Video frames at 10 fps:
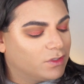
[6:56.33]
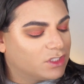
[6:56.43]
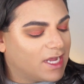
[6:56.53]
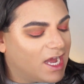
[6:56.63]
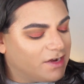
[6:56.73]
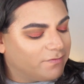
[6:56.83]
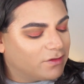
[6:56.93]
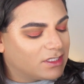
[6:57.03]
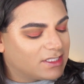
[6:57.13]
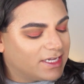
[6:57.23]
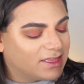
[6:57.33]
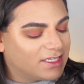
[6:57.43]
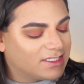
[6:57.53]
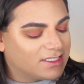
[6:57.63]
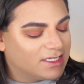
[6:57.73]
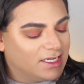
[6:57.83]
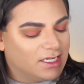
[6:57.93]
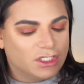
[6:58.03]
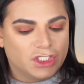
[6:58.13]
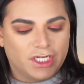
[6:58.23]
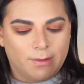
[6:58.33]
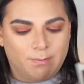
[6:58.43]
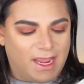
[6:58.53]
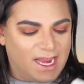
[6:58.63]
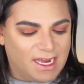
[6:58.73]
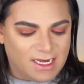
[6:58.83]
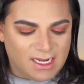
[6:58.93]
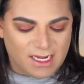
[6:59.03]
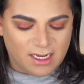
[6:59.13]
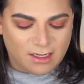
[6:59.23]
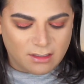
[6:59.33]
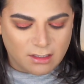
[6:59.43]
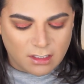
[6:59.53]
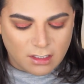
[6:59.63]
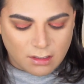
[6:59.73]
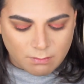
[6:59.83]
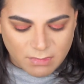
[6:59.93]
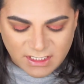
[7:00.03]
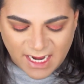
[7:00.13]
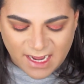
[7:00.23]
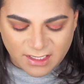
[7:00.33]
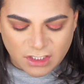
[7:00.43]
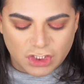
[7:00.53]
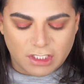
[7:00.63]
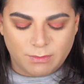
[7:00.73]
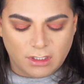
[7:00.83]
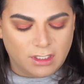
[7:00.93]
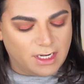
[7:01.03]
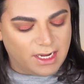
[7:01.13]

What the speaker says: which kind of looks like this champagne-y metallic shimmer,